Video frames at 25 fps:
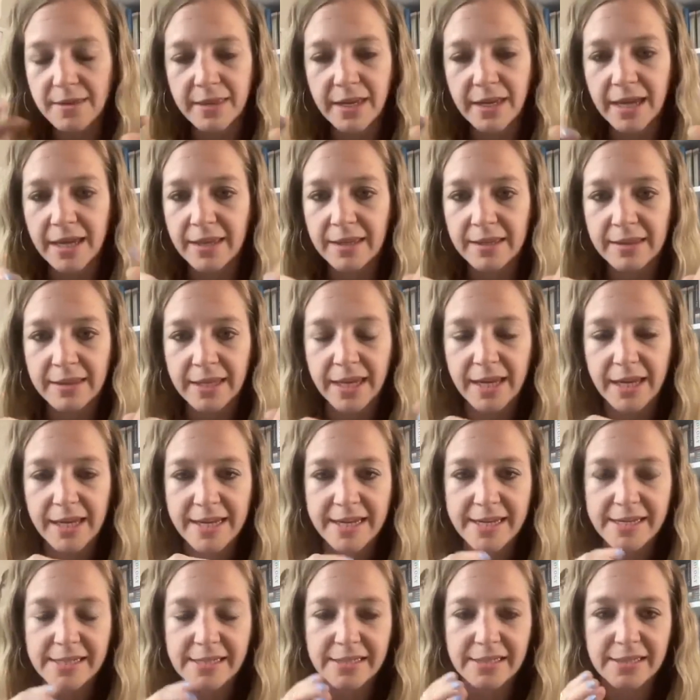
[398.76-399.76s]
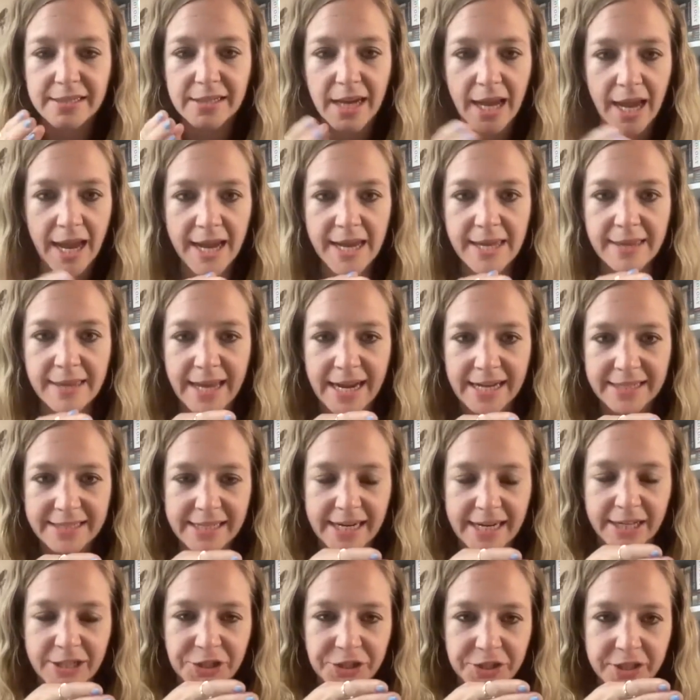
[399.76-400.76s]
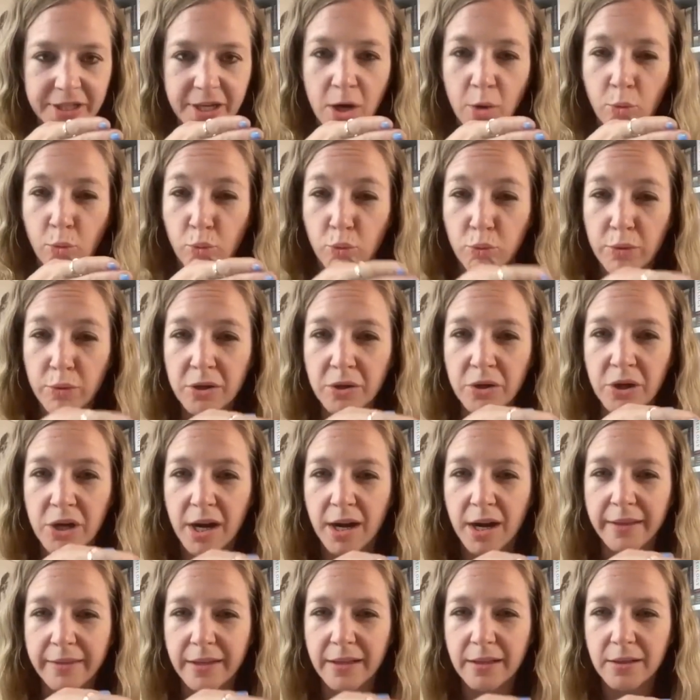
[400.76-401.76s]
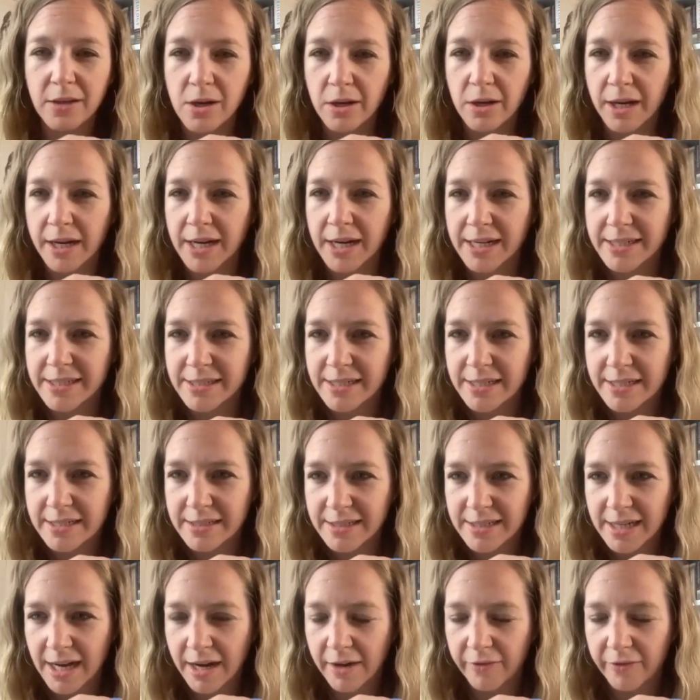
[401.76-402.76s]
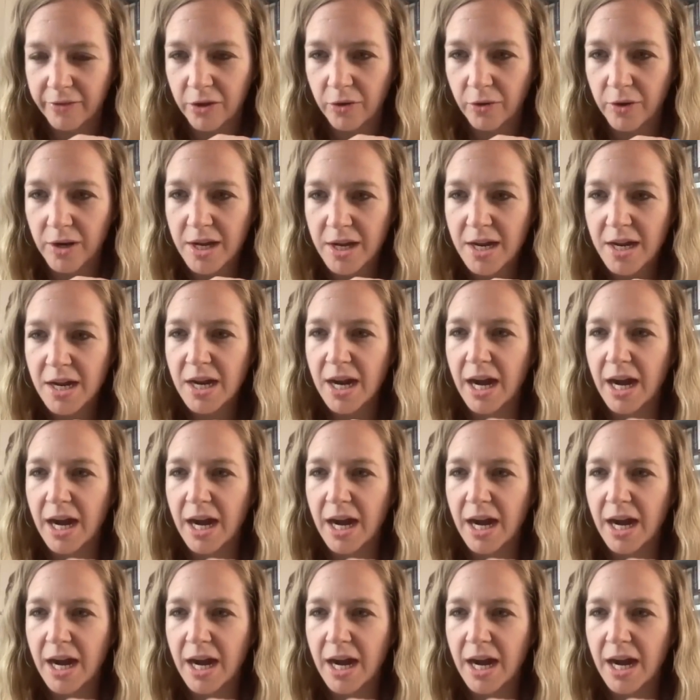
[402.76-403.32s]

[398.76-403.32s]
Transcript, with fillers: that that is, hey, that's actually a real godly longing I see inside of you.